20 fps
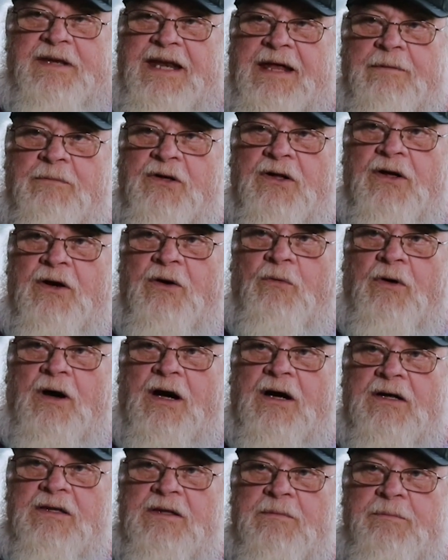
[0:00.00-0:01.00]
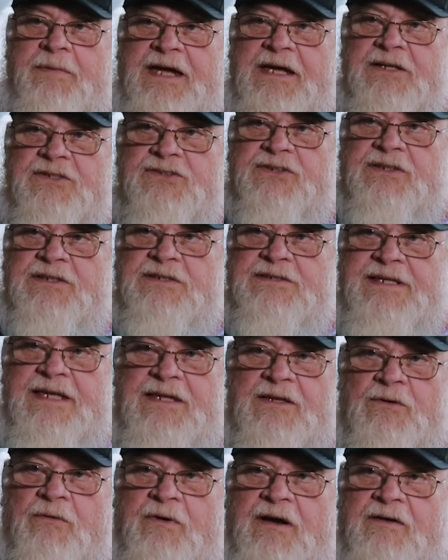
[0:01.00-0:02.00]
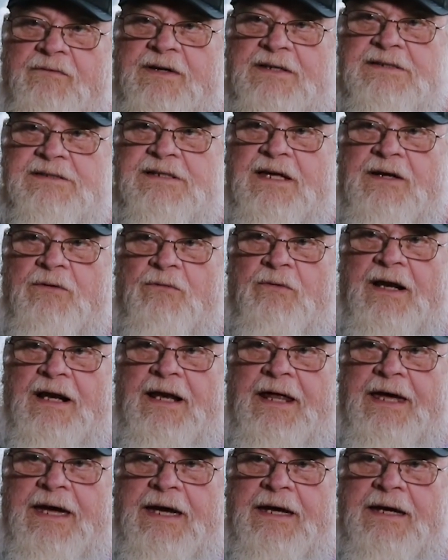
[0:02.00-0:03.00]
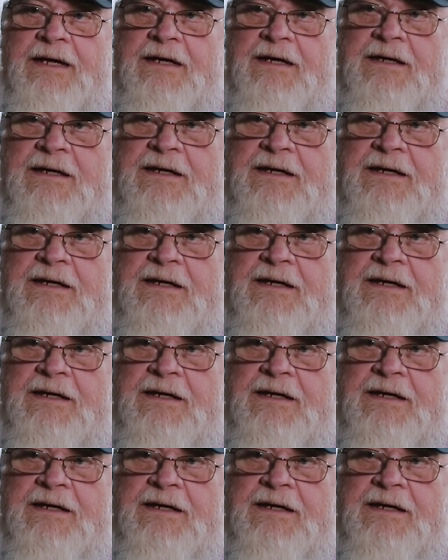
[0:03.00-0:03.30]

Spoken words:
been able to go walk on the beach because neither one of us can really